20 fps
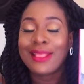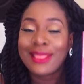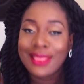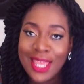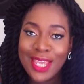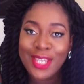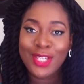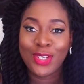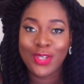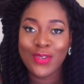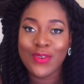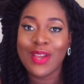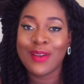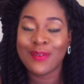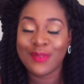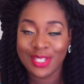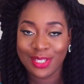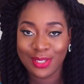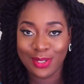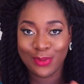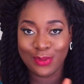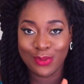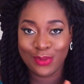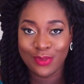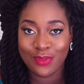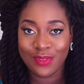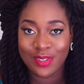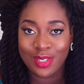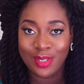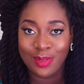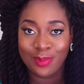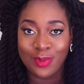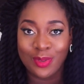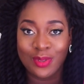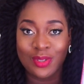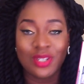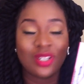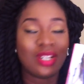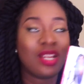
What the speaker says: Thank you, Arese Ugwu, for this book.